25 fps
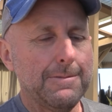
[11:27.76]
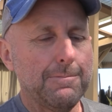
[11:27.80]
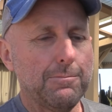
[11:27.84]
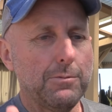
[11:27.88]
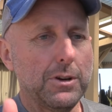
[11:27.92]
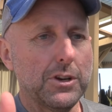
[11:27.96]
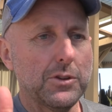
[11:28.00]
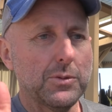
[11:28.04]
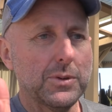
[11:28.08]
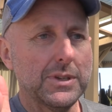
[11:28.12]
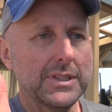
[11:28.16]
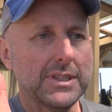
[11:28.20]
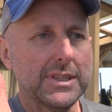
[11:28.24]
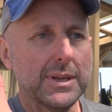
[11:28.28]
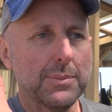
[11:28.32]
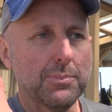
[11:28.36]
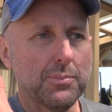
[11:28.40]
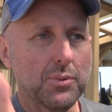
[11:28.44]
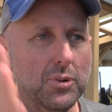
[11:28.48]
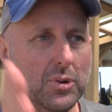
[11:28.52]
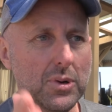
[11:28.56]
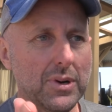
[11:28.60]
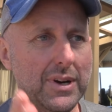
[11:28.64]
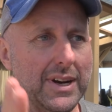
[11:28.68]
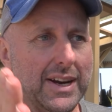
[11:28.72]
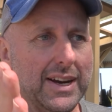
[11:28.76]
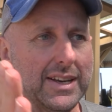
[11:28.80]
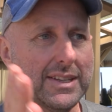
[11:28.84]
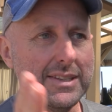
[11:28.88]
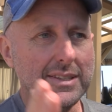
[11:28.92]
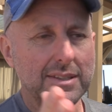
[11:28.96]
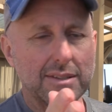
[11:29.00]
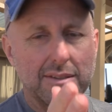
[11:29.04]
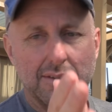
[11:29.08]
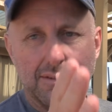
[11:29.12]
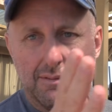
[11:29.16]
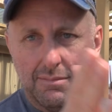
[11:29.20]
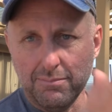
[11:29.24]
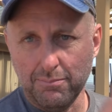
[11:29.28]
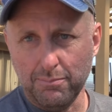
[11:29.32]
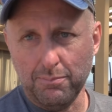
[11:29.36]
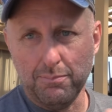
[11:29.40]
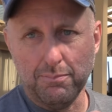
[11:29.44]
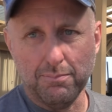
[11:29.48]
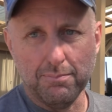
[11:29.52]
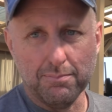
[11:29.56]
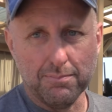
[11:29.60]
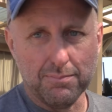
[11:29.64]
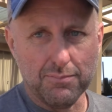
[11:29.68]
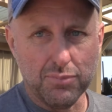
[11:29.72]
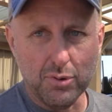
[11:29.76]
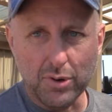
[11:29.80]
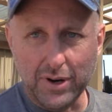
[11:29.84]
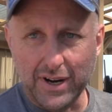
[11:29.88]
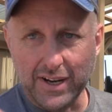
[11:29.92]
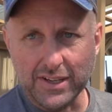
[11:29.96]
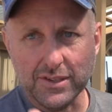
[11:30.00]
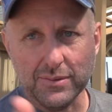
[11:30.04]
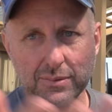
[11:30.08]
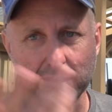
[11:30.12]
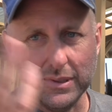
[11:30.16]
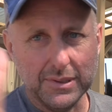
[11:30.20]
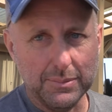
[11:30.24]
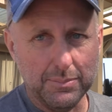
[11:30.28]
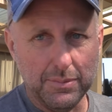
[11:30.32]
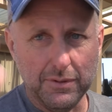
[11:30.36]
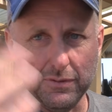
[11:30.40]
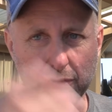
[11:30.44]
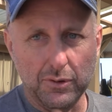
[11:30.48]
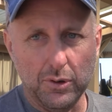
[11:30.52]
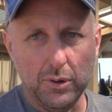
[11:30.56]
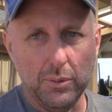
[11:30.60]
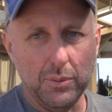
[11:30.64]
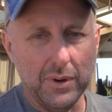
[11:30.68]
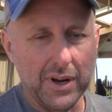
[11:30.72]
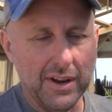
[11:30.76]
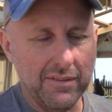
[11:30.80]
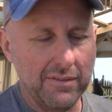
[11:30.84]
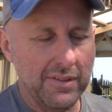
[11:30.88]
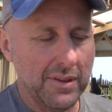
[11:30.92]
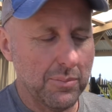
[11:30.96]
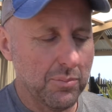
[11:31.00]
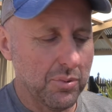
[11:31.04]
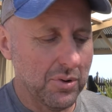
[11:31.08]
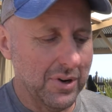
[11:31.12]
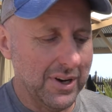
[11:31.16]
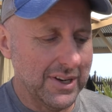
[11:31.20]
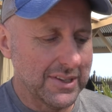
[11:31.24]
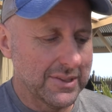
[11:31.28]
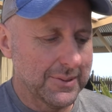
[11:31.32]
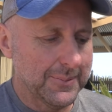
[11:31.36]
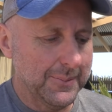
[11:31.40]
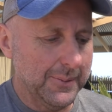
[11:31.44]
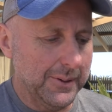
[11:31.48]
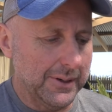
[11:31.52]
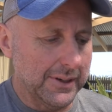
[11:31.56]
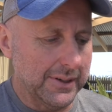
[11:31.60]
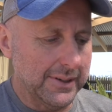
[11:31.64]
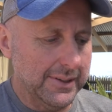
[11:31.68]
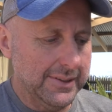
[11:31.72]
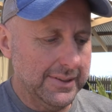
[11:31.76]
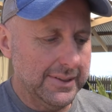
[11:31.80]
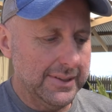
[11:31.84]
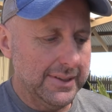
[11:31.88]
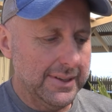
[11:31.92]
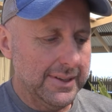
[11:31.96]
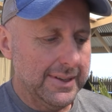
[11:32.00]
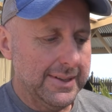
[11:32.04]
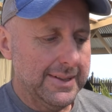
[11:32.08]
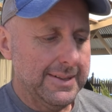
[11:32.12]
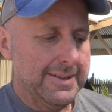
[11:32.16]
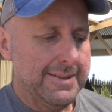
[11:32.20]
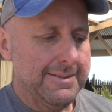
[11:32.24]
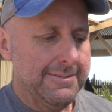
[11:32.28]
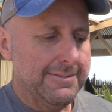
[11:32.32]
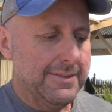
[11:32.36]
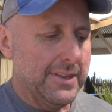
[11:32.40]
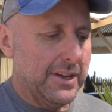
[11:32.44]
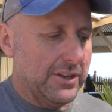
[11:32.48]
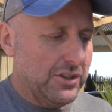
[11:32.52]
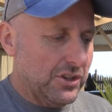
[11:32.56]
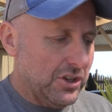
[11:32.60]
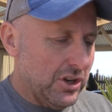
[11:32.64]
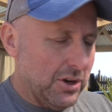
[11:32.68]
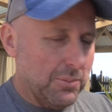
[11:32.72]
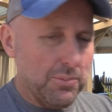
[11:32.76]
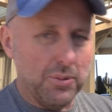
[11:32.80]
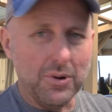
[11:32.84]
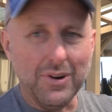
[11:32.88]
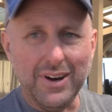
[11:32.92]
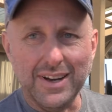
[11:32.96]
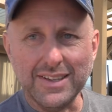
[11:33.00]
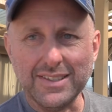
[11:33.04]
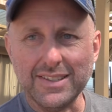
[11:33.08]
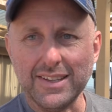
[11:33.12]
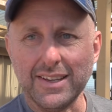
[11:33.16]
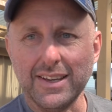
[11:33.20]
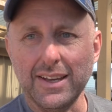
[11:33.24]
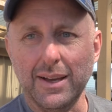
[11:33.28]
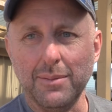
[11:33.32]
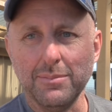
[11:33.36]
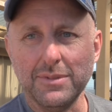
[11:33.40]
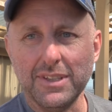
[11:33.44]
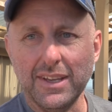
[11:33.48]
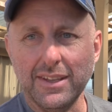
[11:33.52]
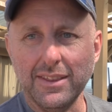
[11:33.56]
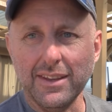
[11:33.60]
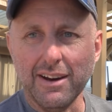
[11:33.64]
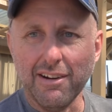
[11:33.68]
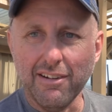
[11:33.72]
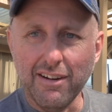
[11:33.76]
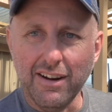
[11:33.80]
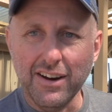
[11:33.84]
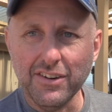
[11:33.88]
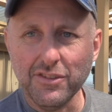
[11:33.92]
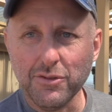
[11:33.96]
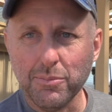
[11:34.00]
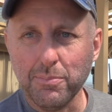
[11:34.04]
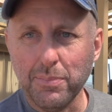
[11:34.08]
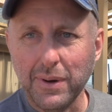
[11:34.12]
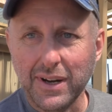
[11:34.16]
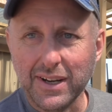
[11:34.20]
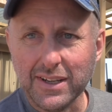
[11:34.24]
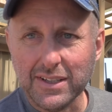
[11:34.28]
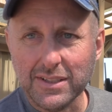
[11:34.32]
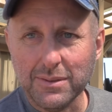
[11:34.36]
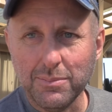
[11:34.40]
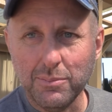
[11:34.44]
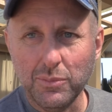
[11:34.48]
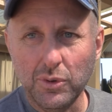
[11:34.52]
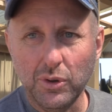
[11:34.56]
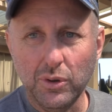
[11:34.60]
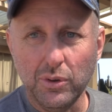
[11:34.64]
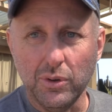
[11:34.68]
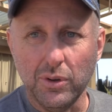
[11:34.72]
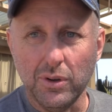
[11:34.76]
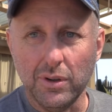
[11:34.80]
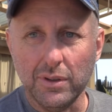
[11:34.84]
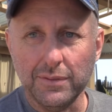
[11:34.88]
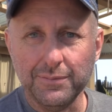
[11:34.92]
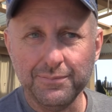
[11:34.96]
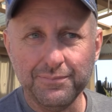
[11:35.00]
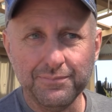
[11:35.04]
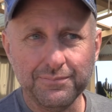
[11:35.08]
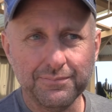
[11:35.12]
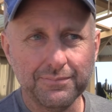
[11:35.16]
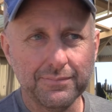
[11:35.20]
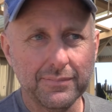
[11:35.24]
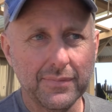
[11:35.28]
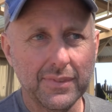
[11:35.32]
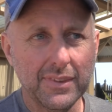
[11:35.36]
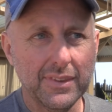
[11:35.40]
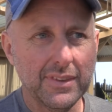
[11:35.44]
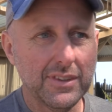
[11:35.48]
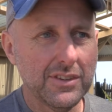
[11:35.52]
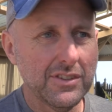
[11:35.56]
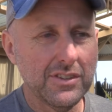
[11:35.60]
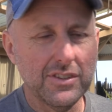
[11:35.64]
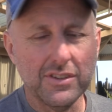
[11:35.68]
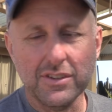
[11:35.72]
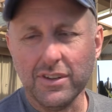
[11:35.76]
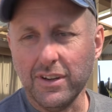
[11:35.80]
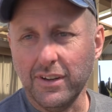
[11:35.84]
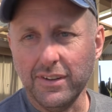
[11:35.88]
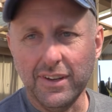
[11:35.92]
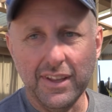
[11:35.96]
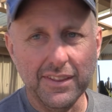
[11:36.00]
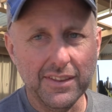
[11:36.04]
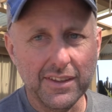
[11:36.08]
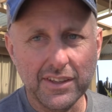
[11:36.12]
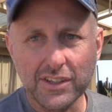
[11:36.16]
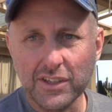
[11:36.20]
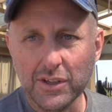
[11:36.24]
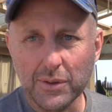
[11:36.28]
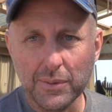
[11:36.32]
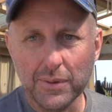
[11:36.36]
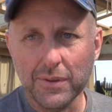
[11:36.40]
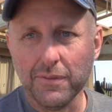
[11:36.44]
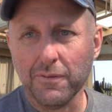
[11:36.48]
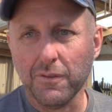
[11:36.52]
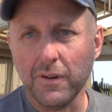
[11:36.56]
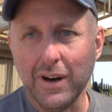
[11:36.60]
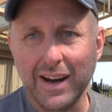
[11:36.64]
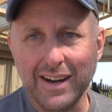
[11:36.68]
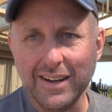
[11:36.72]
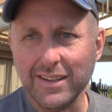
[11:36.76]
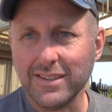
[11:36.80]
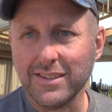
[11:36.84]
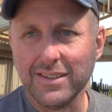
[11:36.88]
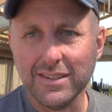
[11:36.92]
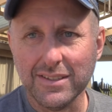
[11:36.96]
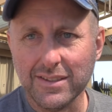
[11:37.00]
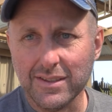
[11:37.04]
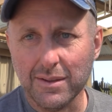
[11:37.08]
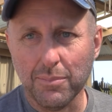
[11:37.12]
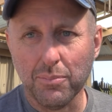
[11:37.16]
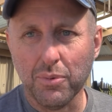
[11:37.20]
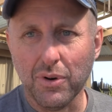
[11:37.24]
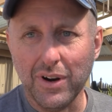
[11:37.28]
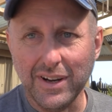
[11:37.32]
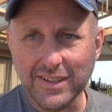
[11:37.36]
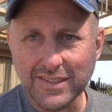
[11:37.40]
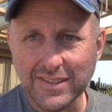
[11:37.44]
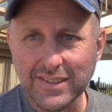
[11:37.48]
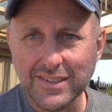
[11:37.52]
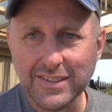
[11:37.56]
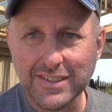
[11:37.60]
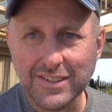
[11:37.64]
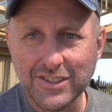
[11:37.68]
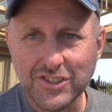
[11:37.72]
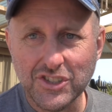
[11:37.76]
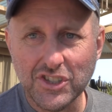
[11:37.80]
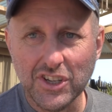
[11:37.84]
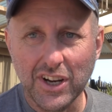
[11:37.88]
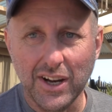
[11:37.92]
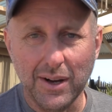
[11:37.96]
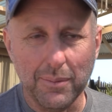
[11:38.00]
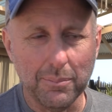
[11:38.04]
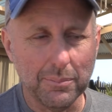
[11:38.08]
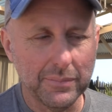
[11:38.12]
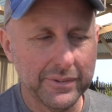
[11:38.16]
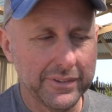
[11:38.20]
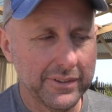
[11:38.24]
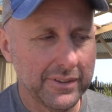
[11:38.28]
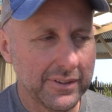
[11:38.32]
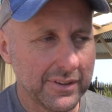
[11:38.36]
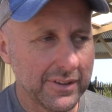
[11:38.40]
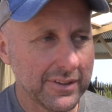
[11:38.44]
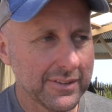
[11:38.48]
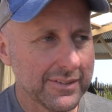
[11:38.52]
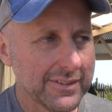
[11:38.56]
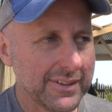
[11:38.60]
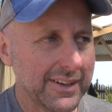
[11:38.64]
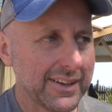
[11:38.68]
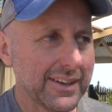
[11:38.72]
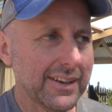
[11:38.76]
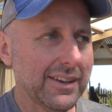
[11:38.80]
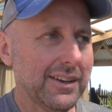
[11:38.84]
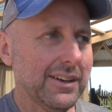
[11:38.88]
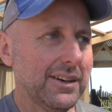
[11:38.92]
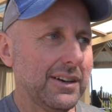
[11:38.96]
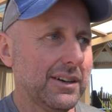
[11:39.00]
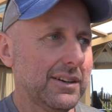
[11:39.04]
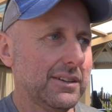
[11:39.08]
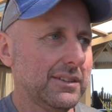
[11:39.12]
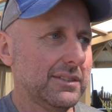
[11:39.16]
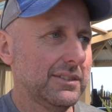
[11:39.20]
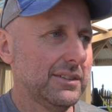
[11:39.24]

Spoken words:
which was the price was before whatever the price was. The new price that comes in, they're $100 more. It's got nothing to do with freight, it's just the prices jumped. And it's like, yeah,